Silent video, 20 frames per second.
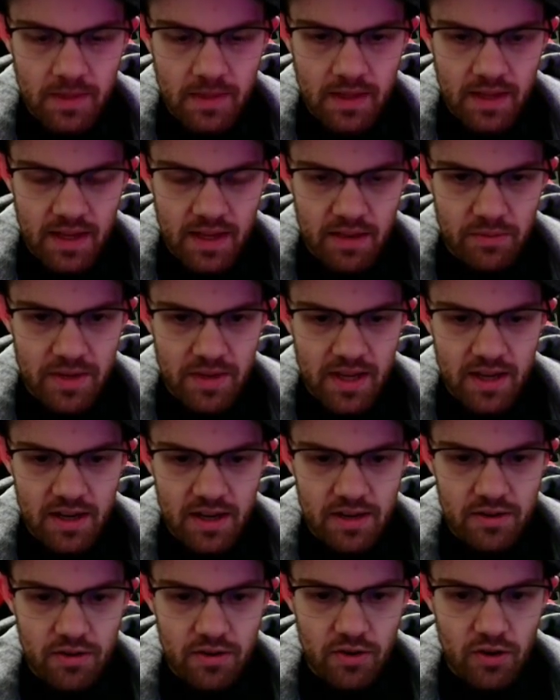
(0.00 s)
Can we get
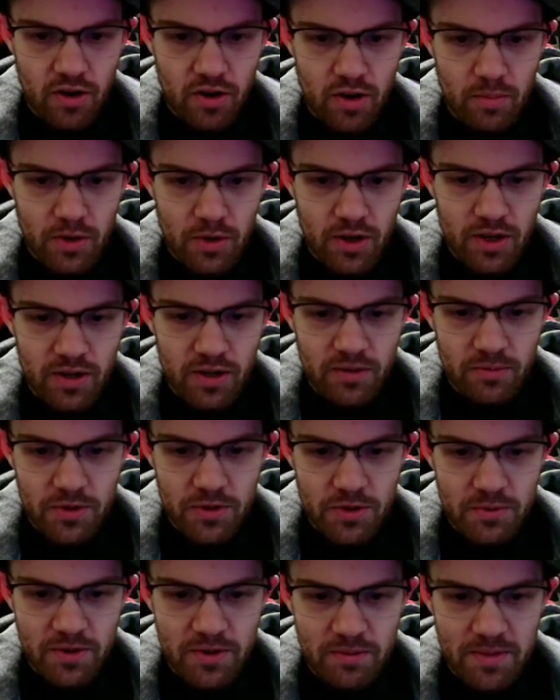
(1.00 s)
an armor,
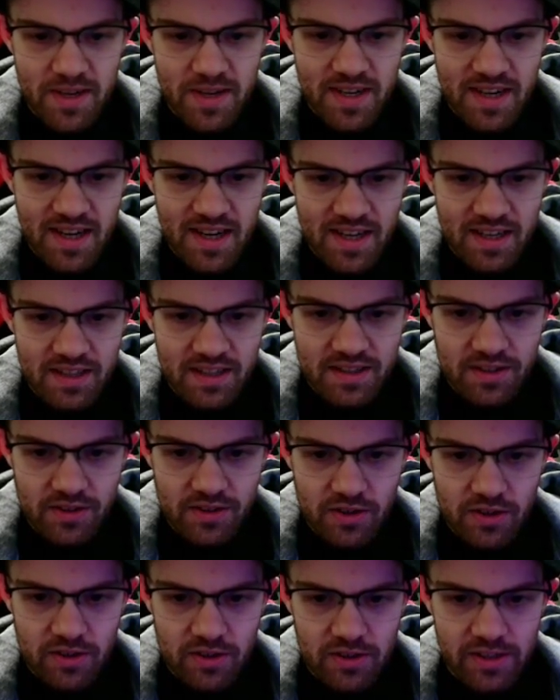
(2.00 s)
which would have been nice
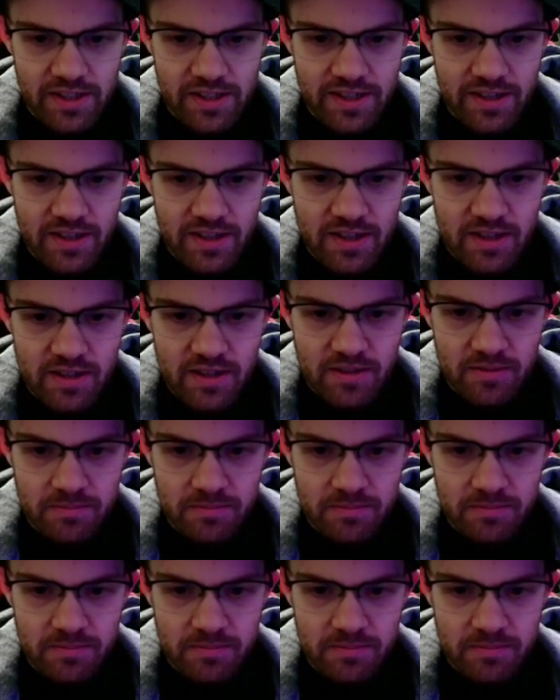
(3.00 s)
earlier.